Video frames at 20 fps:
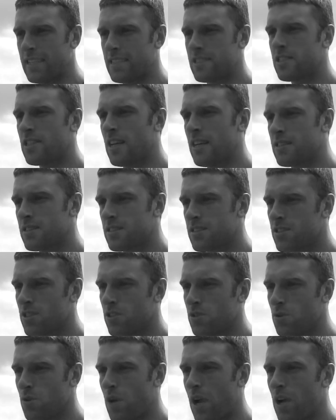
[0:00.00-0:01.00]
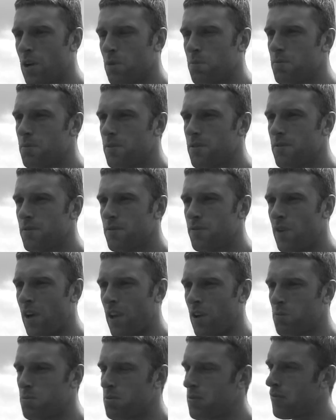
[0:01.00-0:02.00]
get a chance to help
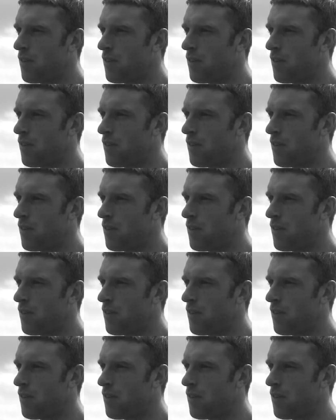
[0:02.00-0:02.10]
fellow